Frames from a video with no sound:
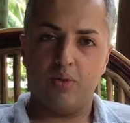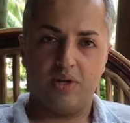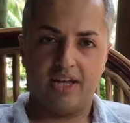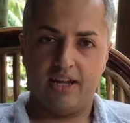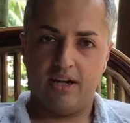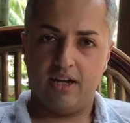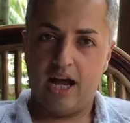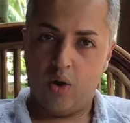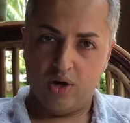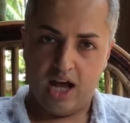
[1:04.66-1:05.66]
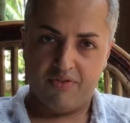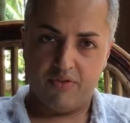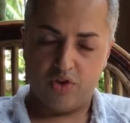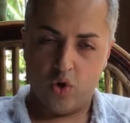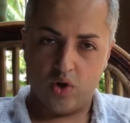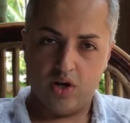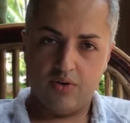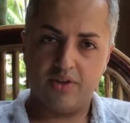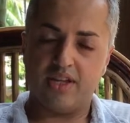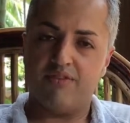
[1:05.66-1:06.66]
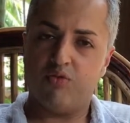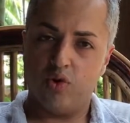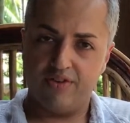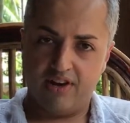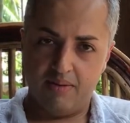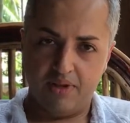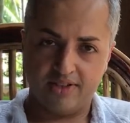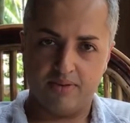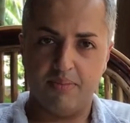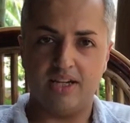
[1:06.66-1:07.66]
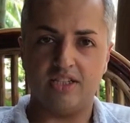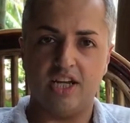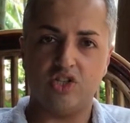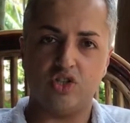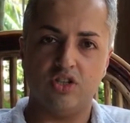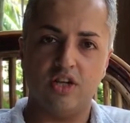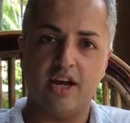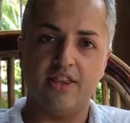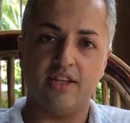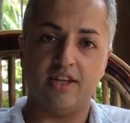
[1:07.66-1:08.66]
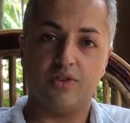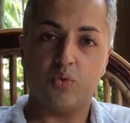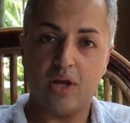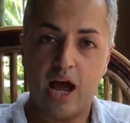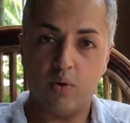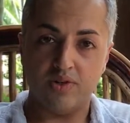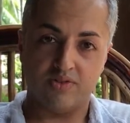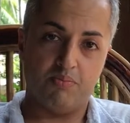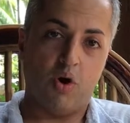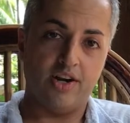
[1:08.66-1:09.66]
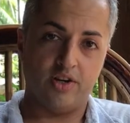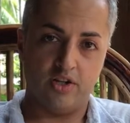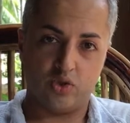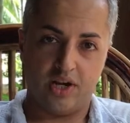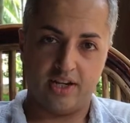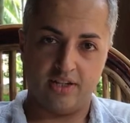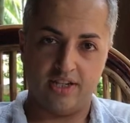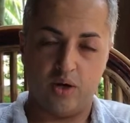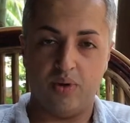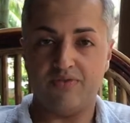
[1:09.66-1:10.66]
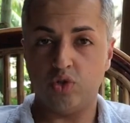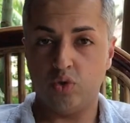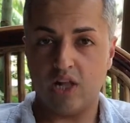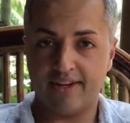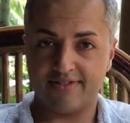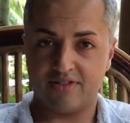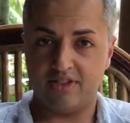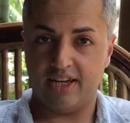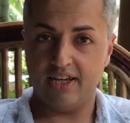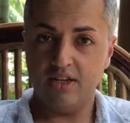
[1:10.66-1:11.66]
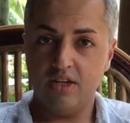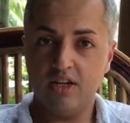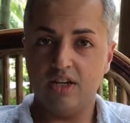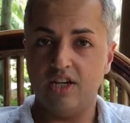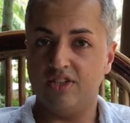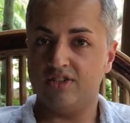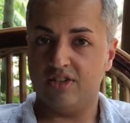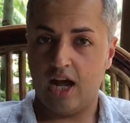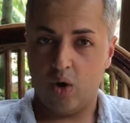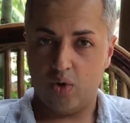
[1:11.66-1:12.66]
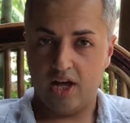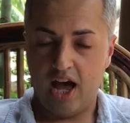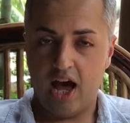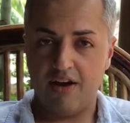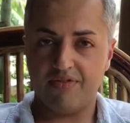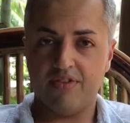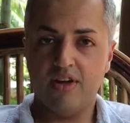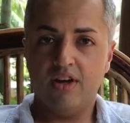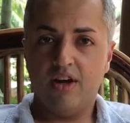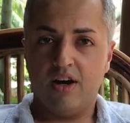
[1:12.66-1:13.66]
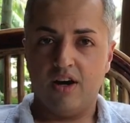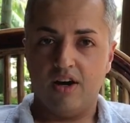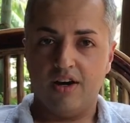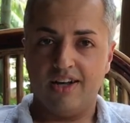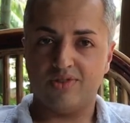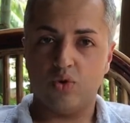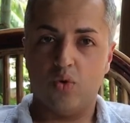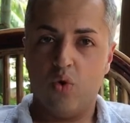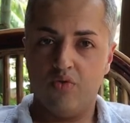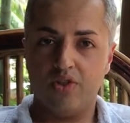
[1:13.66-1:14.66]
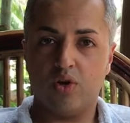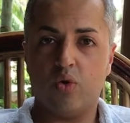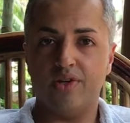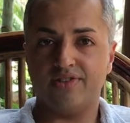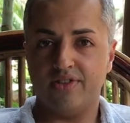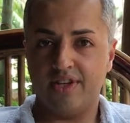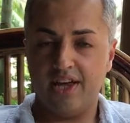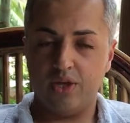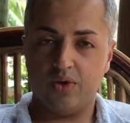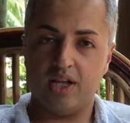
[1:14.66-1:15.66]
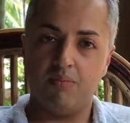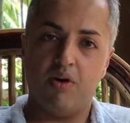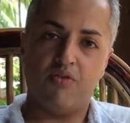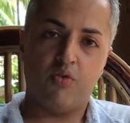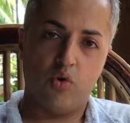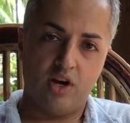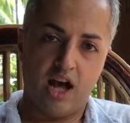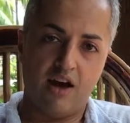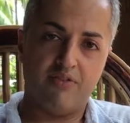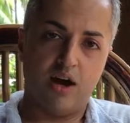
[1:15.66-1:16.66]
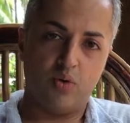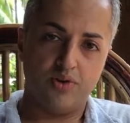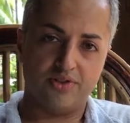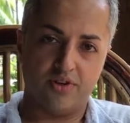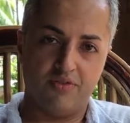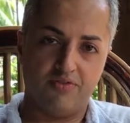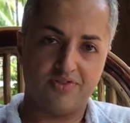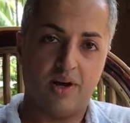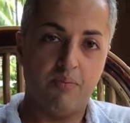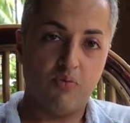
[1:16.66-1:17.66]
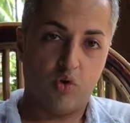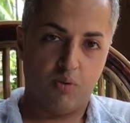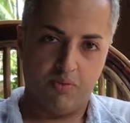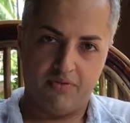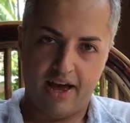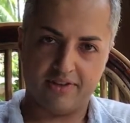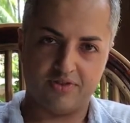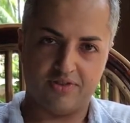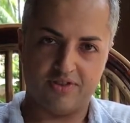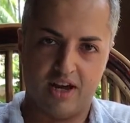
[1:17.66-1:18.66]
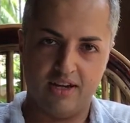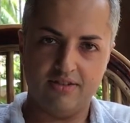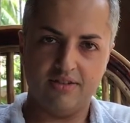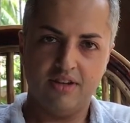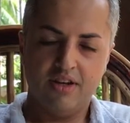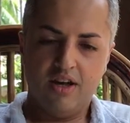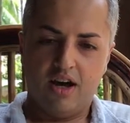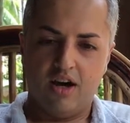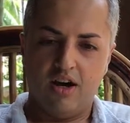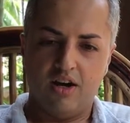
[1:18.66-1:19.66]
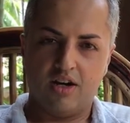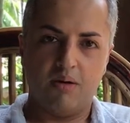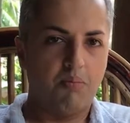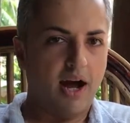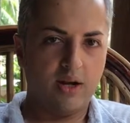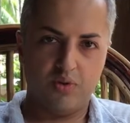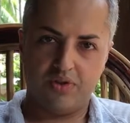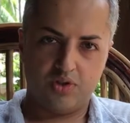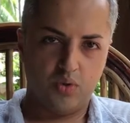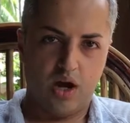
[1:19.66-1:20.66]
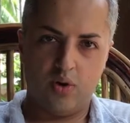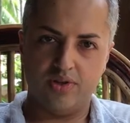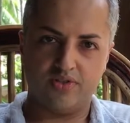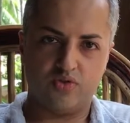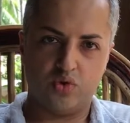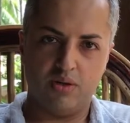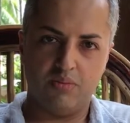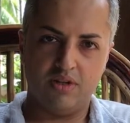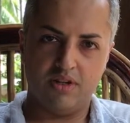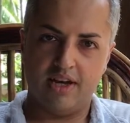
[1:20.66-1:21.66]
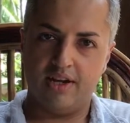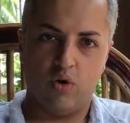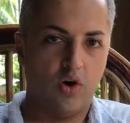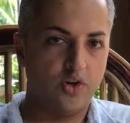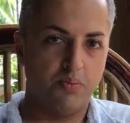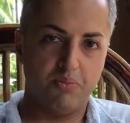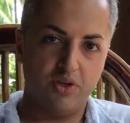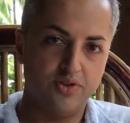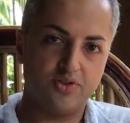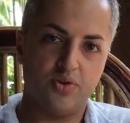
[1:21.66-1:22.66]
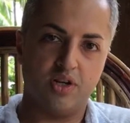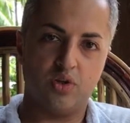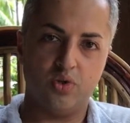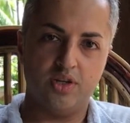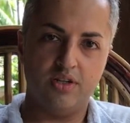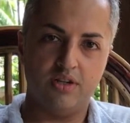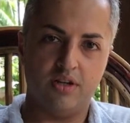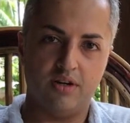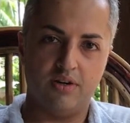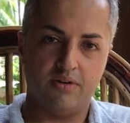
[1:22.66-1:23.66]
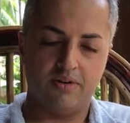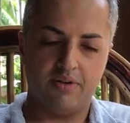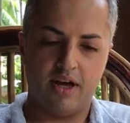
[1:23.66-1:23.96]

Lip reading: they would get an hour and a half of yoga, they'd get 45 minutes of meditation, and they'd get 3 hours of bodyART training a day. We have 2 classes a day, each is an hour and a half. And so over the course of the day, you get about 4.5 hours of some form of exercise, combined with 2 hours of treatment, and all your meals are included. So